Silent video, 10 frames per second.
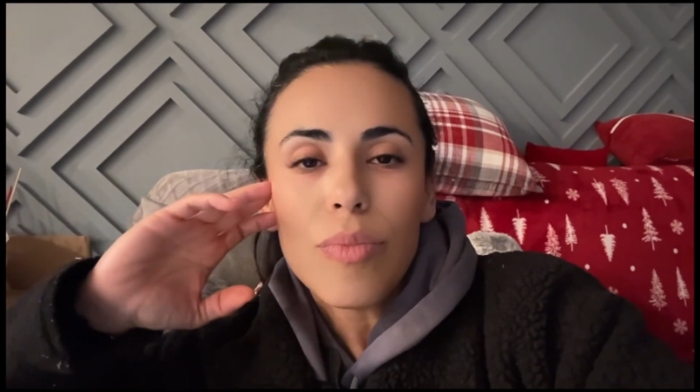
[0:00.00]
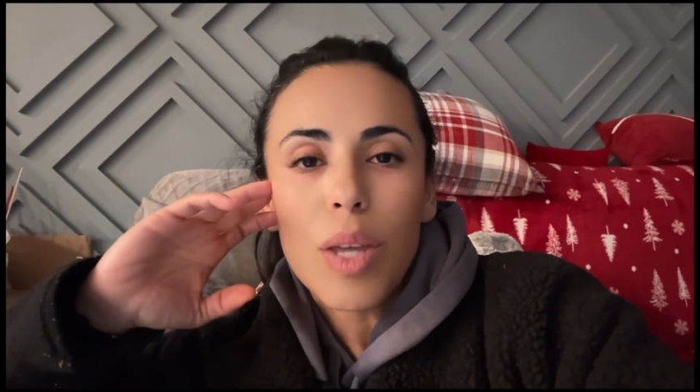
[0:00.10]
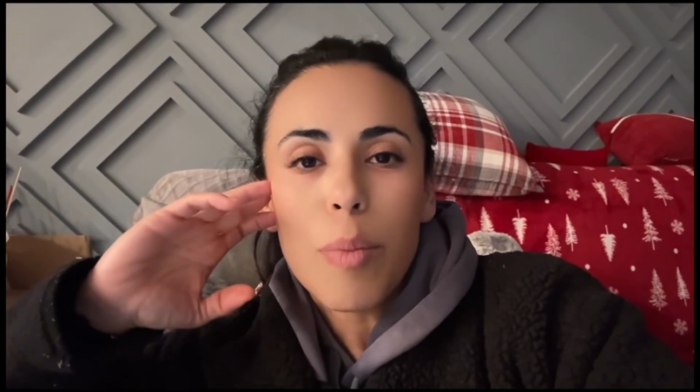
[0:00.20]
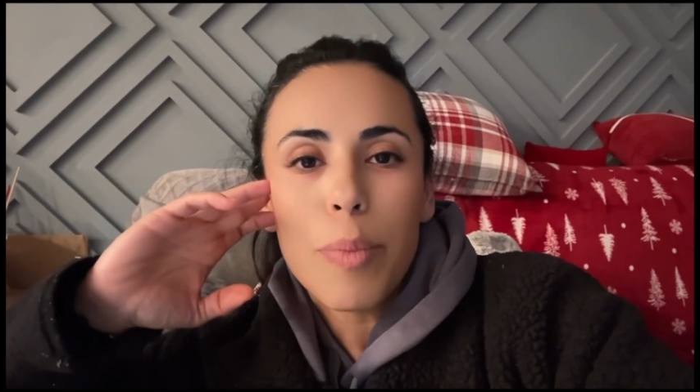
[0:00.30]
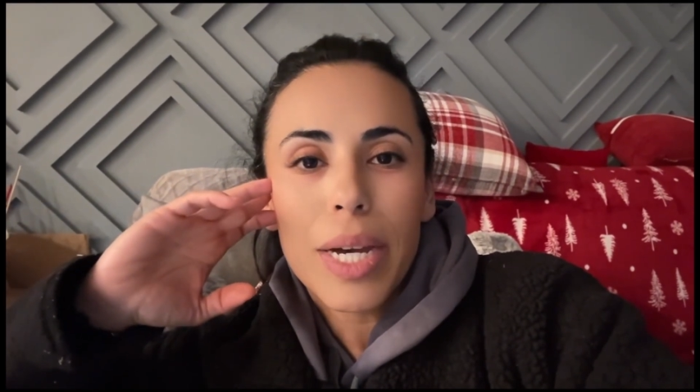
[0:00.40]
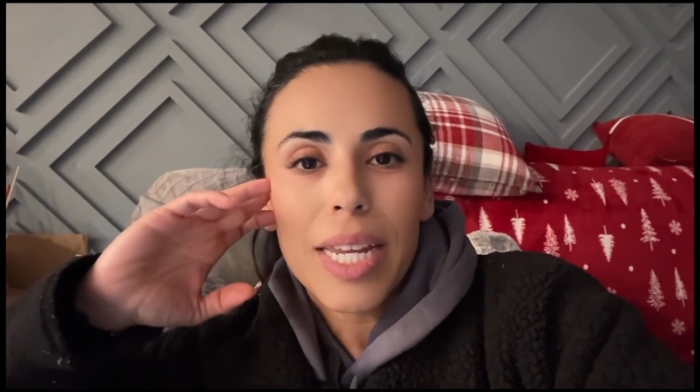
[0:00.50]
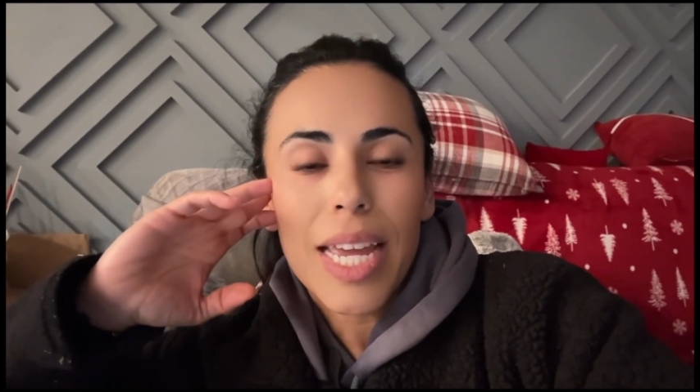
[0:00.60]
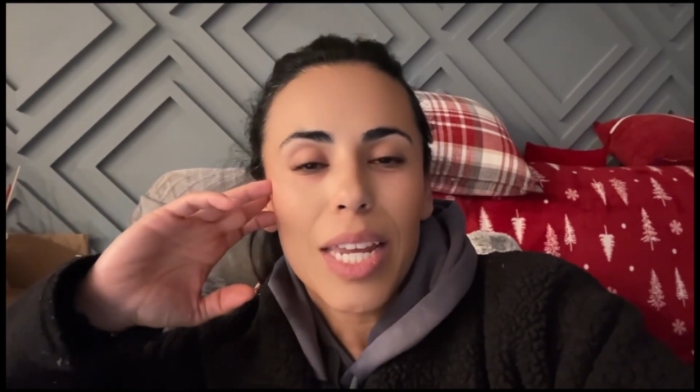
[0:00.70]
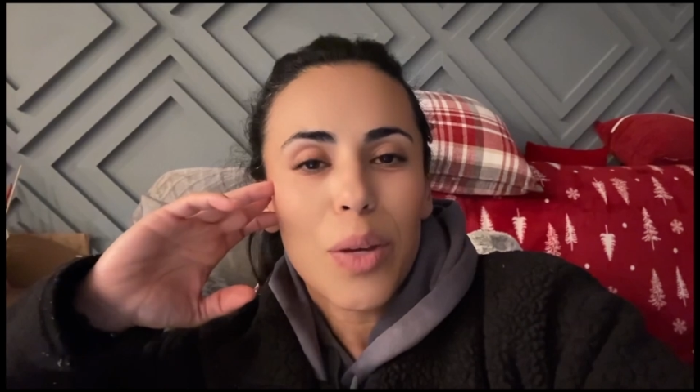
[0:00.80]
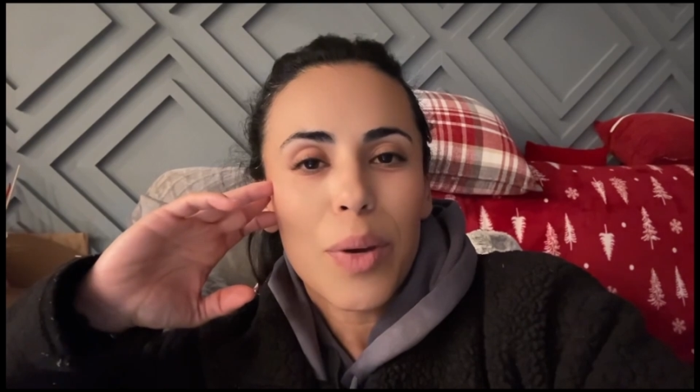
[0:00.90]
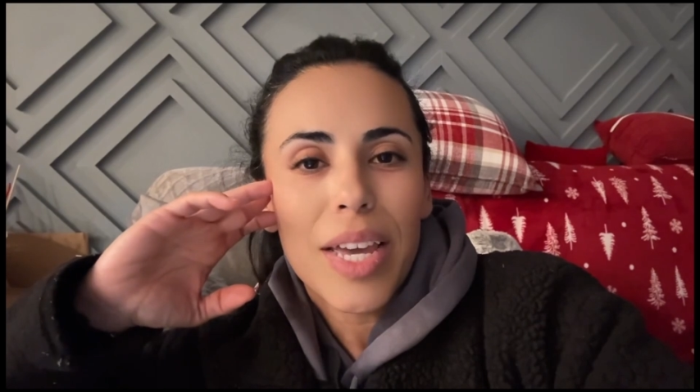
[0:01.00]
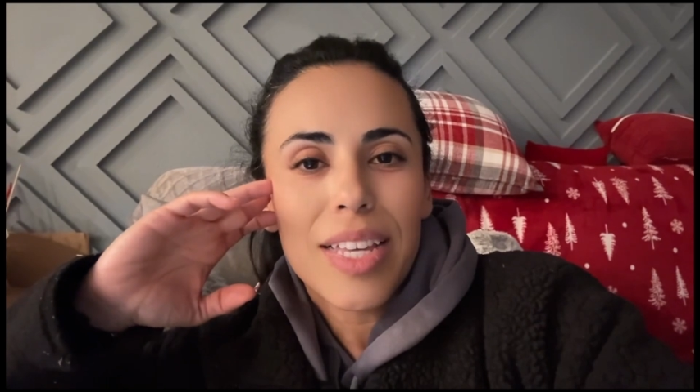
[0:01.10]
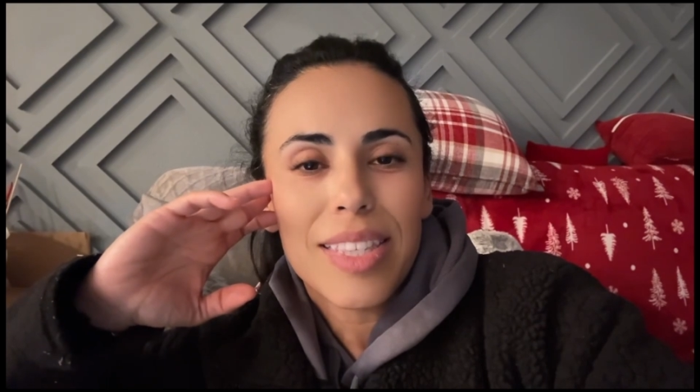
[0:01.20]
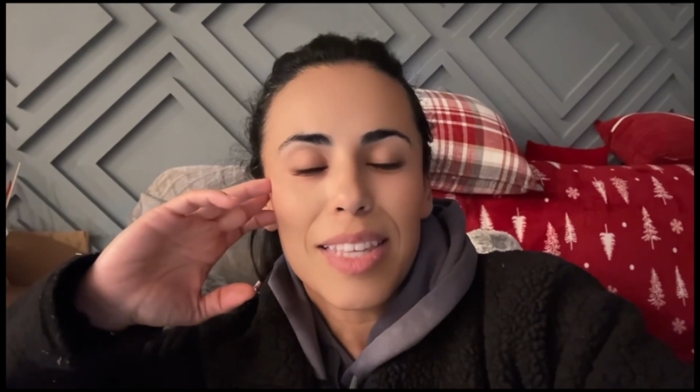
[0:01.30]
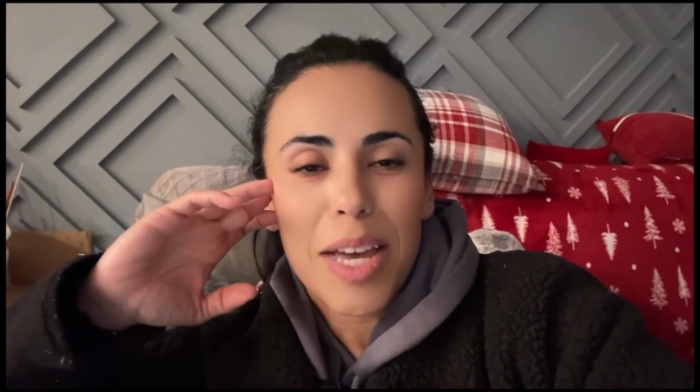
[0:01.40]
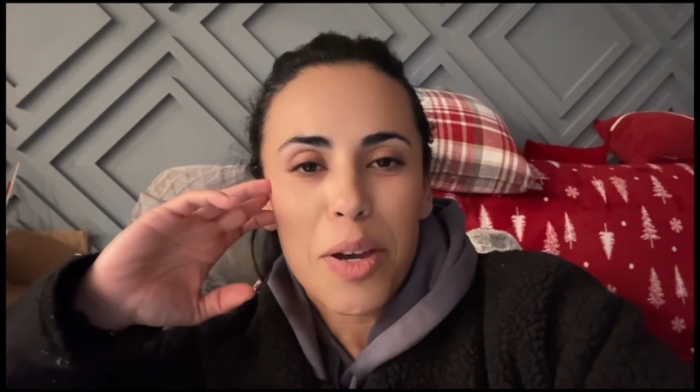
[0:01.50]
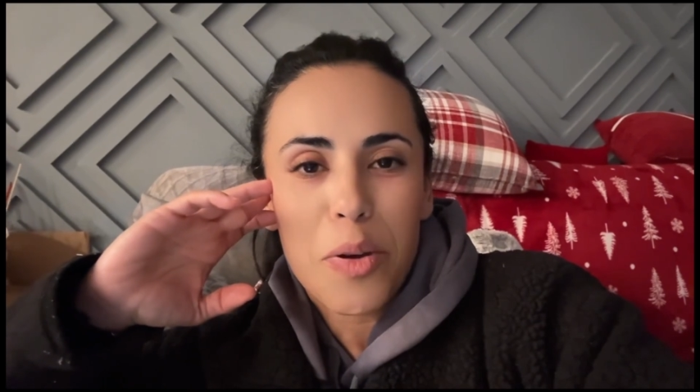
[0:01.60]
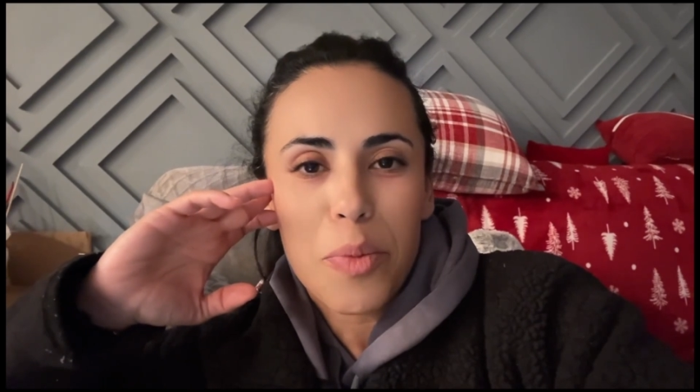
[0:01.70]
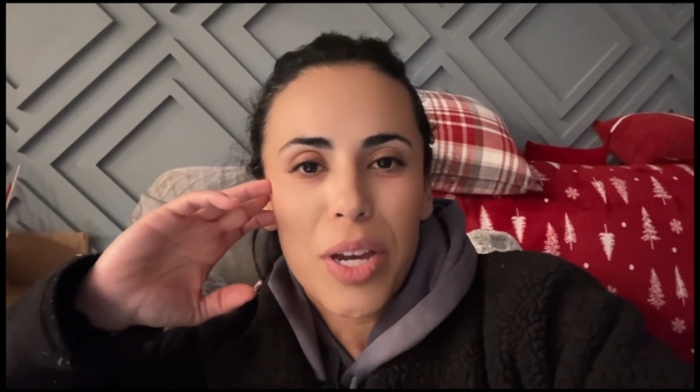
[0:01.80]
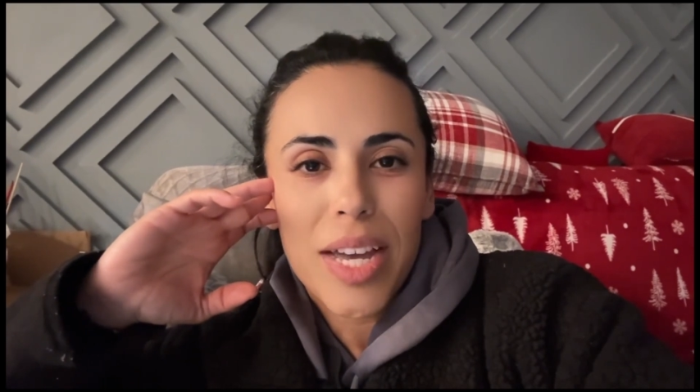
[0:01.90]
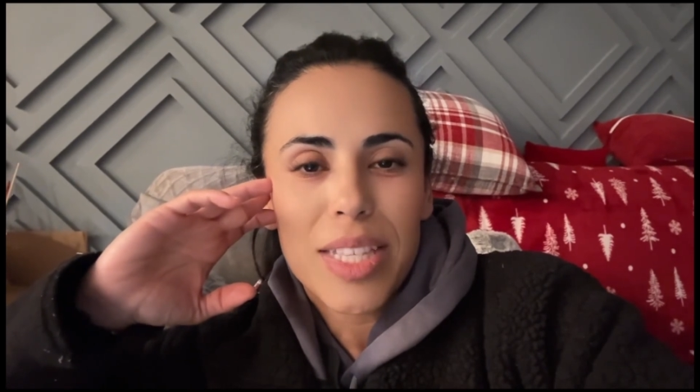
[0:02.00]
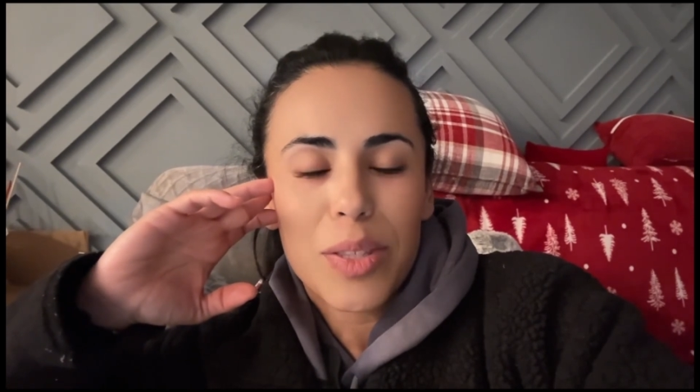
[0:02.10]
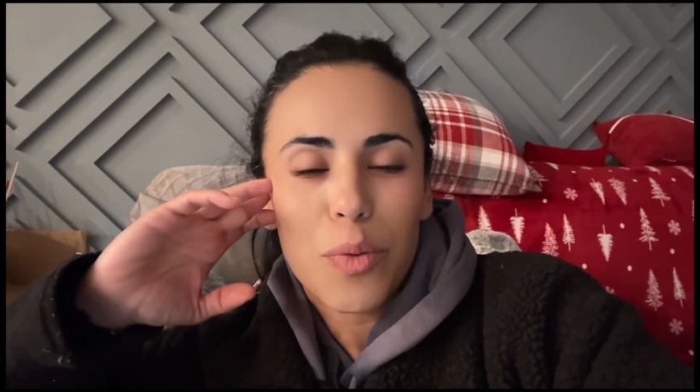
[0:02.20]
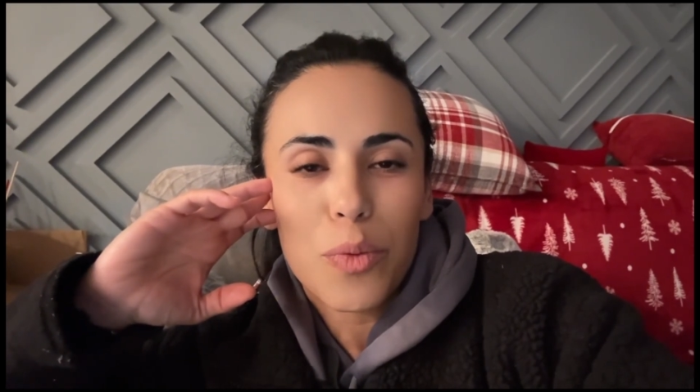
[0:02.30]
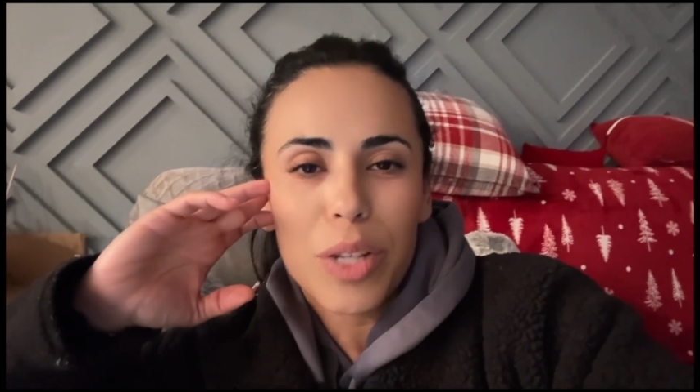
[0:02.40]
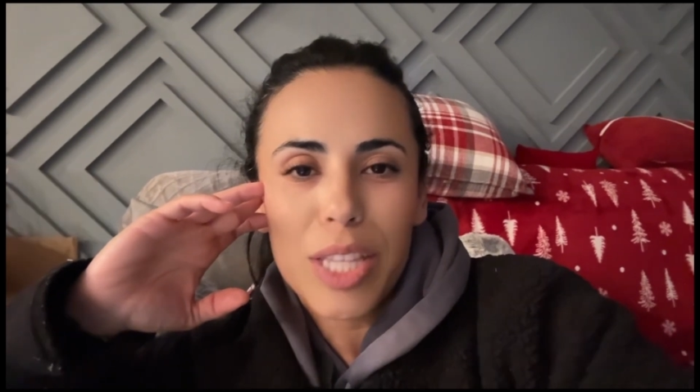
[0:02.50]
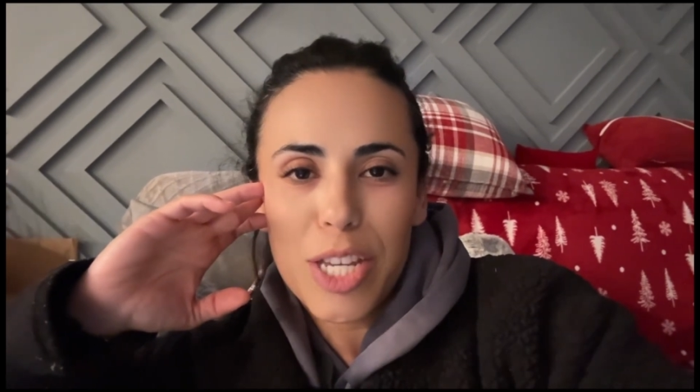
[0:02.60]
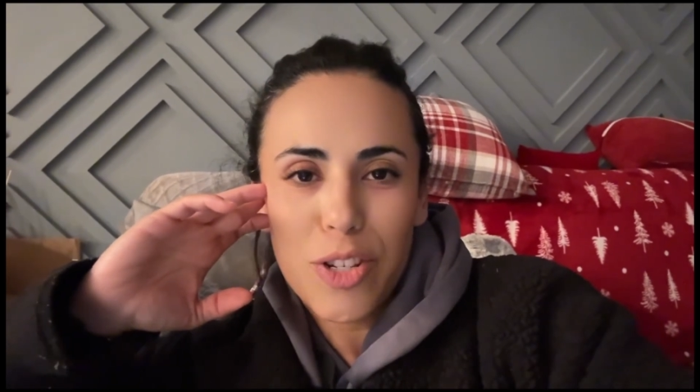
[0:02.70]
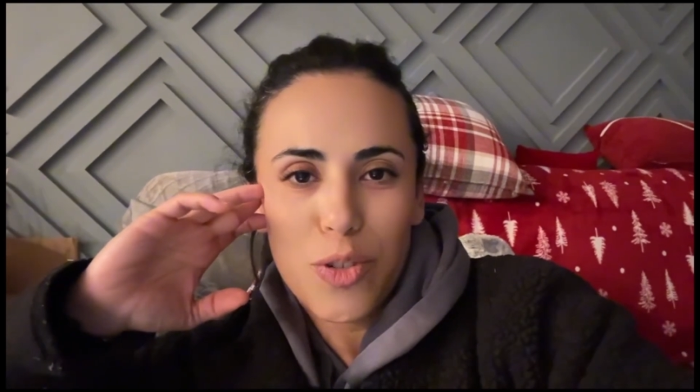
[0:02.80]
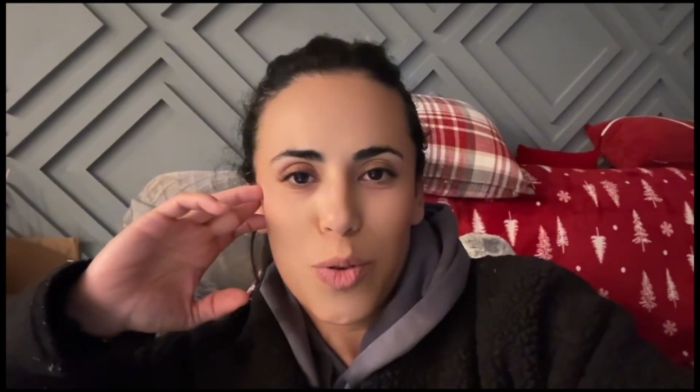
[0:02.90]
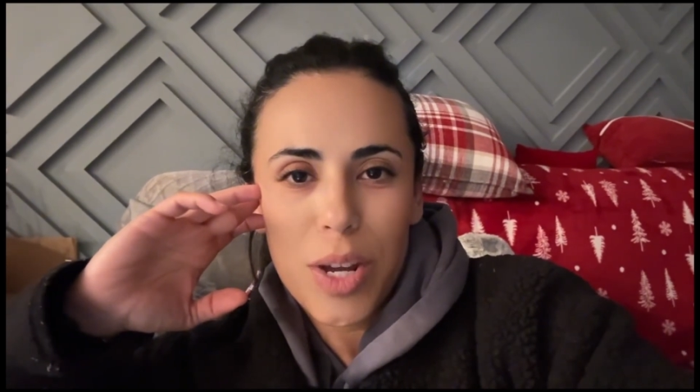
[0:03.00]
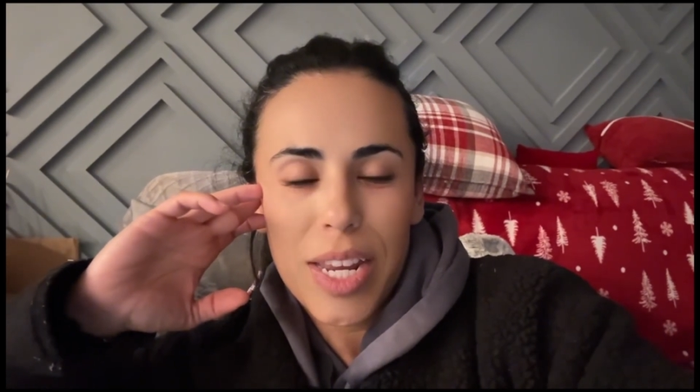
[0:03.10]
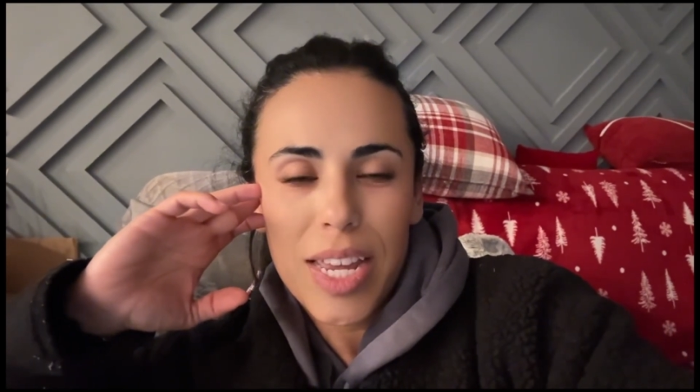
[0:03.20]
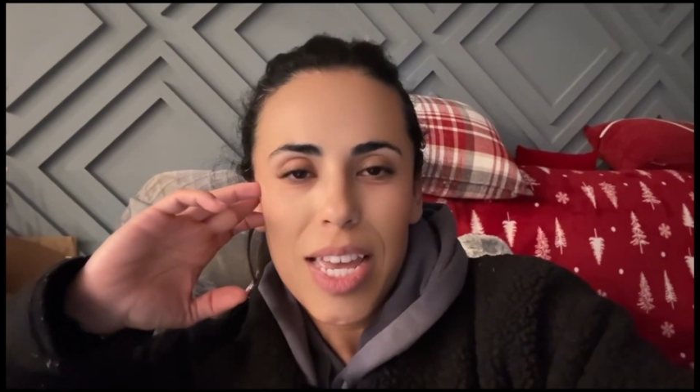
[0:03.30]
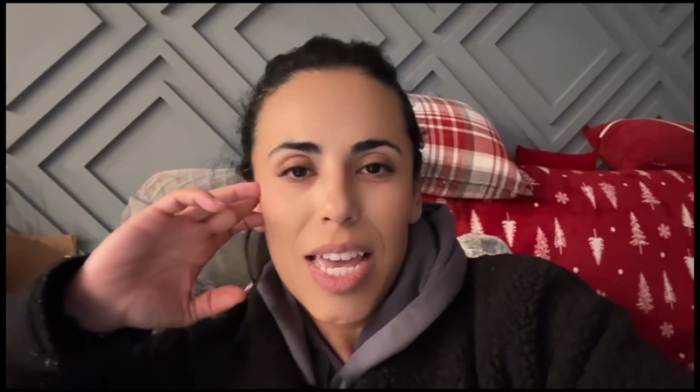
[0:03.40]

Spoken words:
But anyways, I hope you guys really enjoyed